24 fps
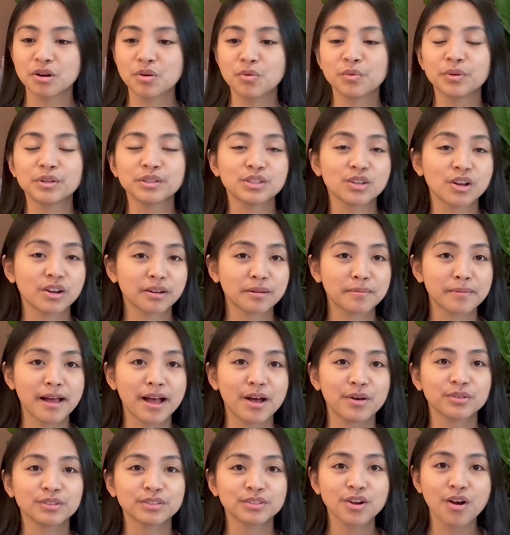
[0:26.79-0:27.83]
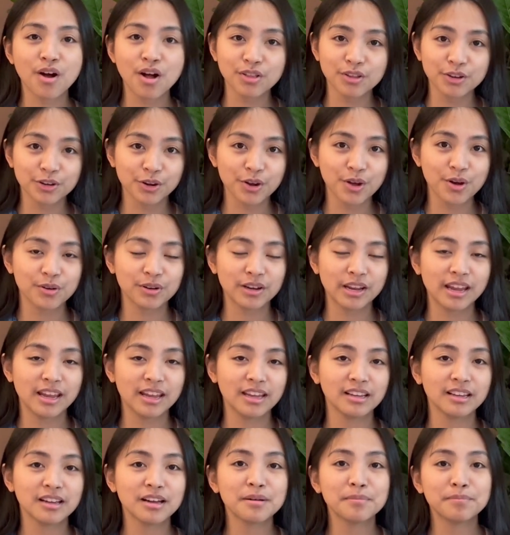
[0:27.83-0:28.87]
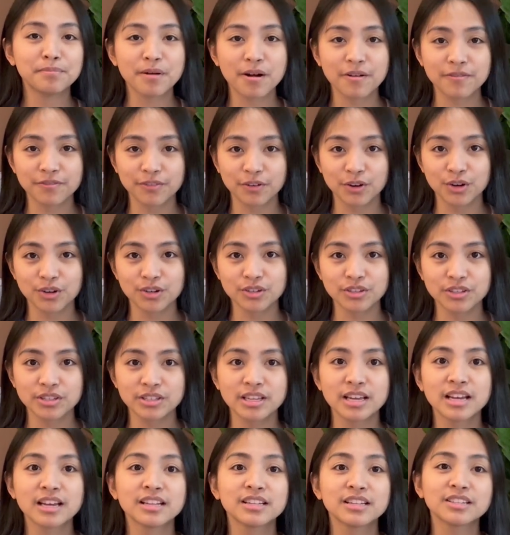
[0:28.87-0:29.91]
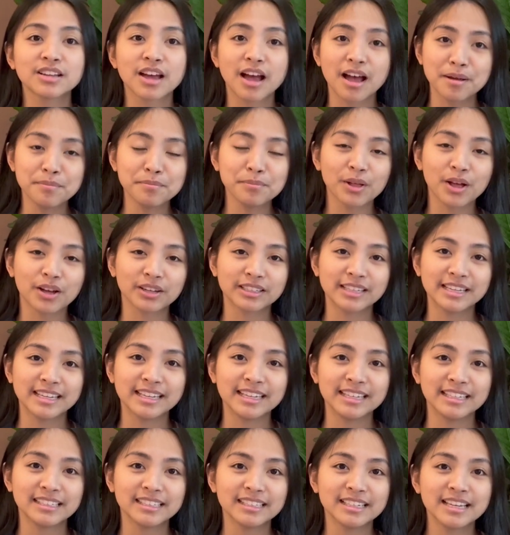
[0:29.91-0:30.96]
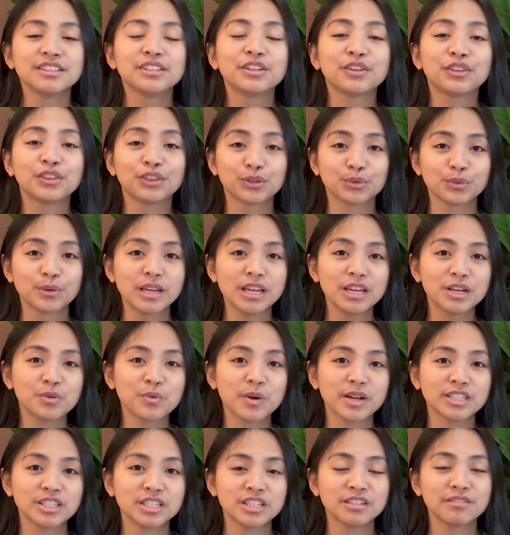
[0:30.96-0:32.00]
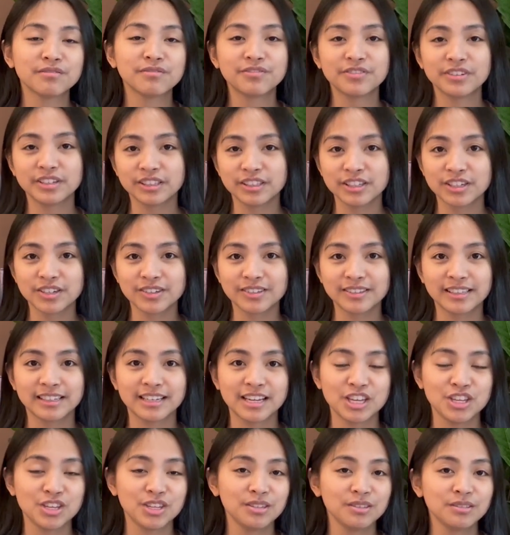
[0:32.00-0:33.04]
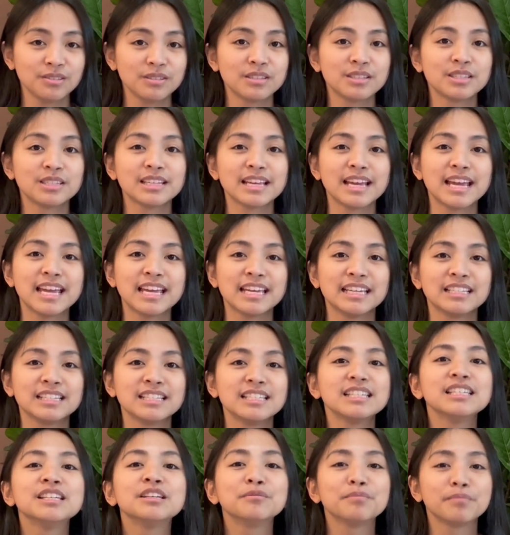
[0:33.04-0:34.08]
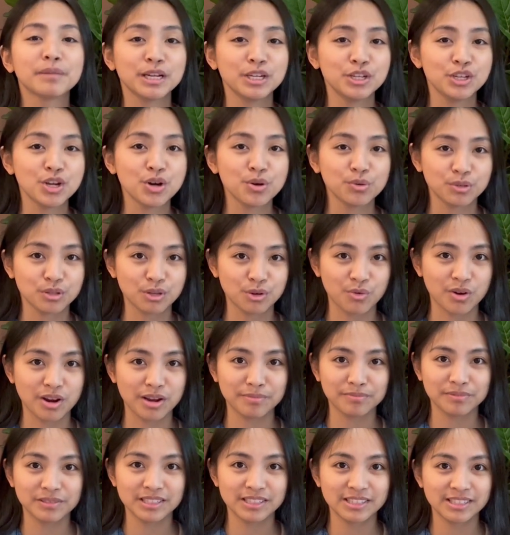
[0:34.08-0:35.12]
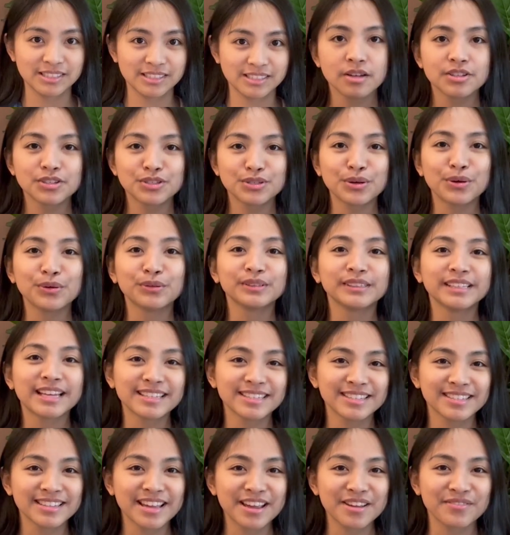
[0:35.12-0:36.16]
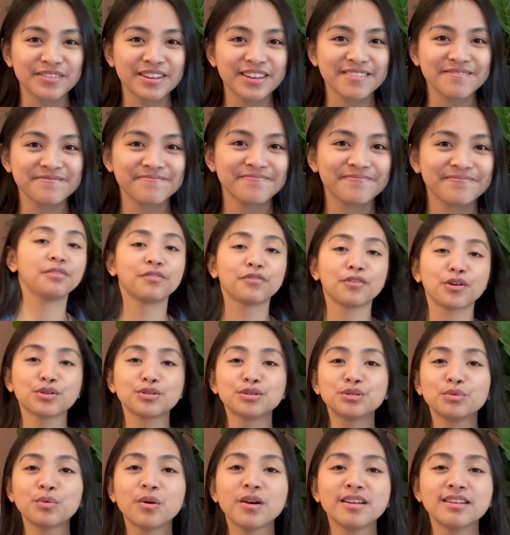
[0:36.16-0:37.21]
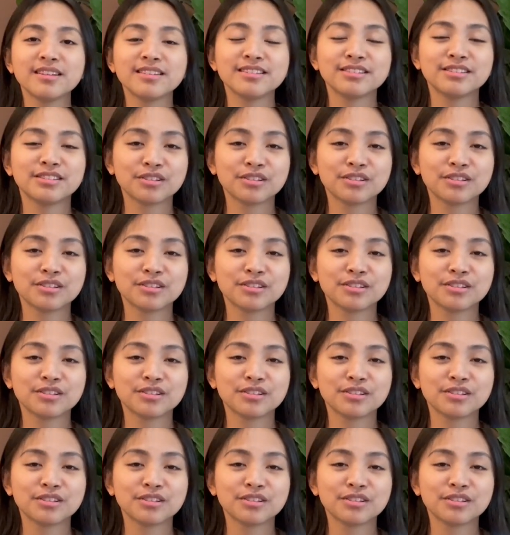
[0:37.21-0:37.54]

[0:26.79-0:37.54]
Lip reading: We'll talk about color coding, buffers, time blocking, the 3-question filler that I use, and my no scripts. So let's dive in. The first one is